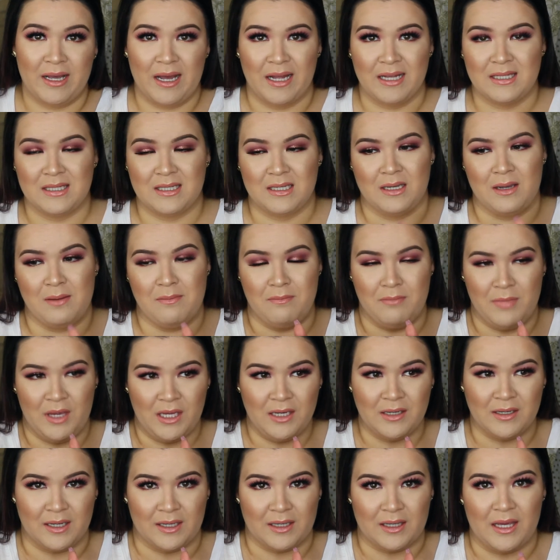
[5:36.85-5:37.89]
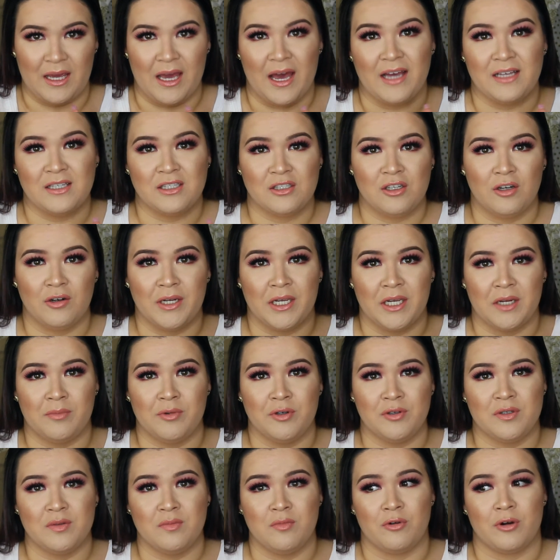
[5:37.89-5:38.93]
got to meet Nikki, I saw
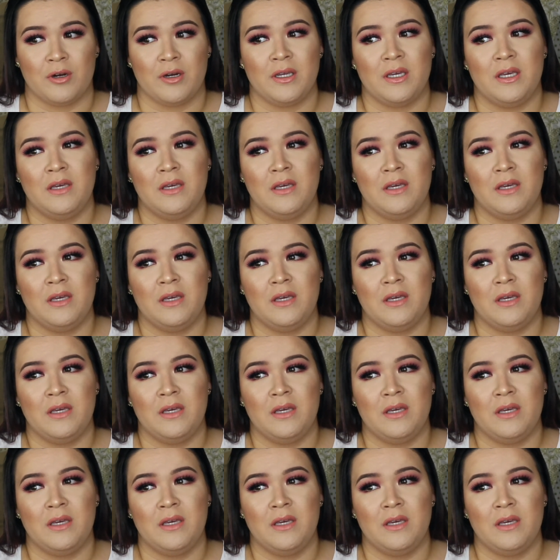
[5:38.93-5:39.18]
Gabriel Zamora.